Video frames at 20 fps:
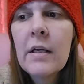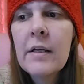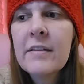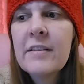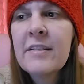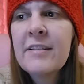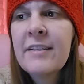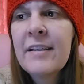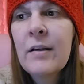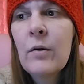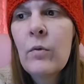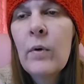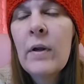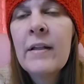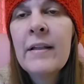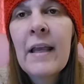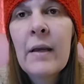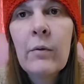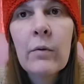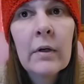to see when
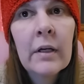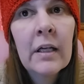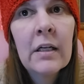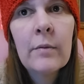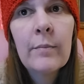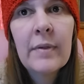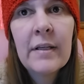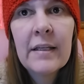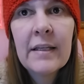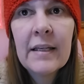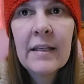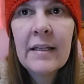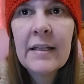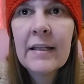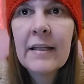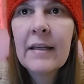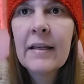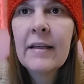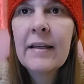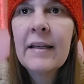they were going to be getting
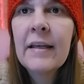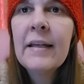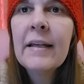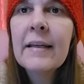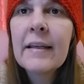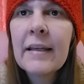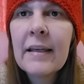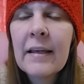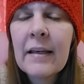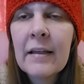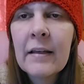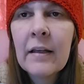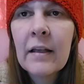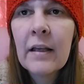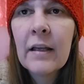it in again.